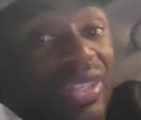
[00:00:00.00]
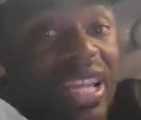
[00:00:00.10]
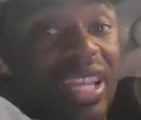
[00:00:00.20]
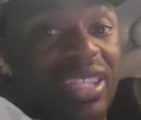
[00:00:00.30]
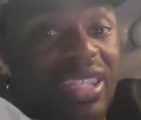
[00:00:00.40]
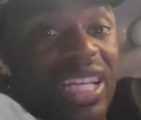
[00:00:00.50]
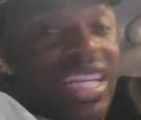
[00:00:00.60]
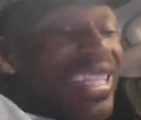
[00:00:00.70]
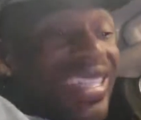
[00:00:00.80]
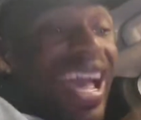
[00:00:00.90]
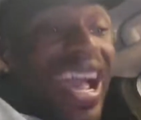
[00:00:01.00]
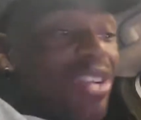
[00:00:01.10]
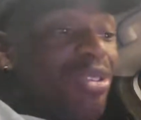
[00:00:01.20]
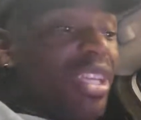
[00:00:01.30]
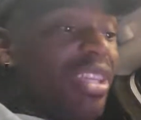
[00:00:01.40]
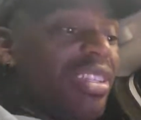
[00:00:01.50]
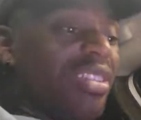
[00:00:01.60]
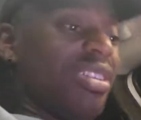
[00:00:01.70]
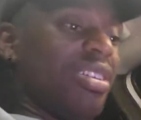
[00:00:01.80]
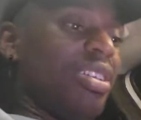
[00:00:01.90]
Saints, because I don't get
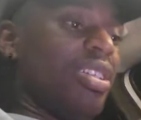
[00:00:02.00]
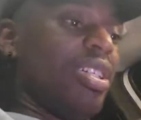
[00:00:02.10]
this at all.